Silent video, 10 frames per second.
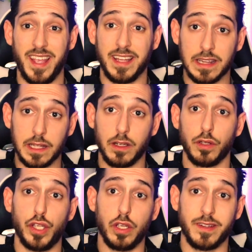it
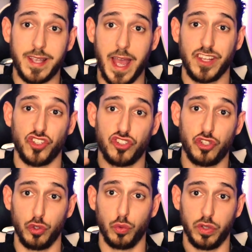literally attaches
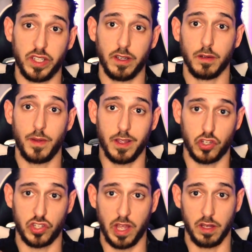to the gearbox
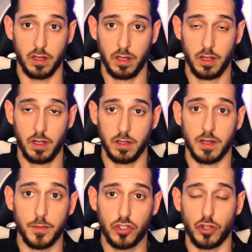shell.
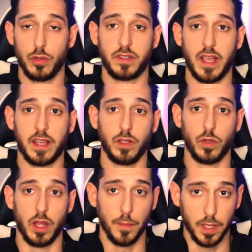Let me show you exactly what I